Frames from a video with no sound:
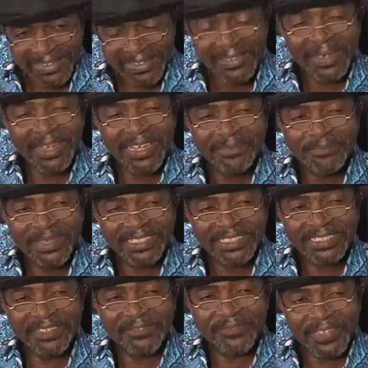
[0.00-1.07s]
The only
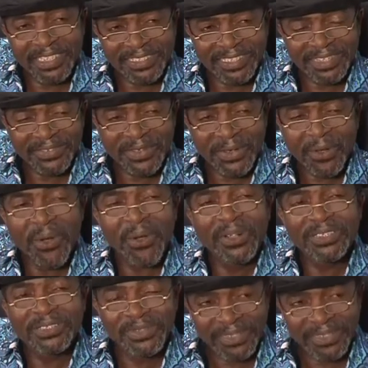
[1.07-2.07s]
Mr. Fixing the whole